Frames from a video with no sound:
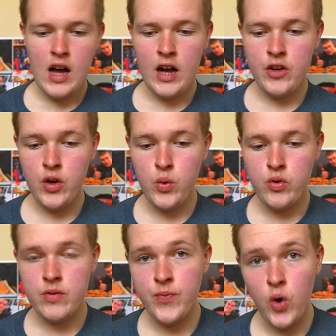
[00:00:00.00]
I
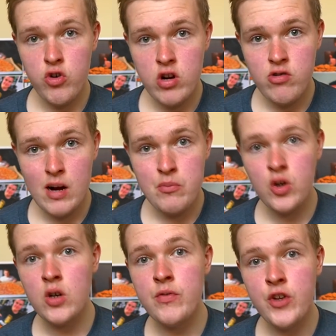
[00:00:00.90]
used 400 grams
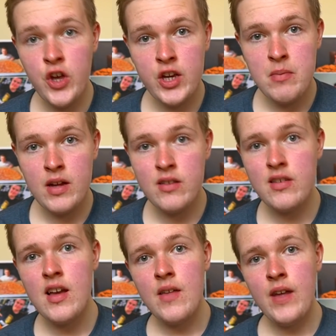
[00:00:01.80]
of turkey
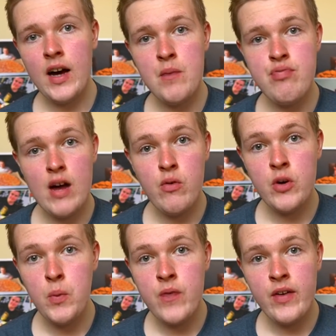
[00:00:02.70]
mince that I
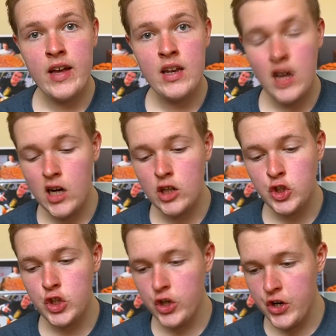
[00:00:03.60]
browned with a
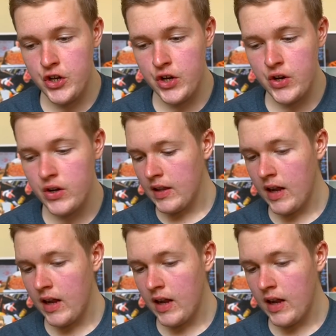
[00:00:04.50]
large onion.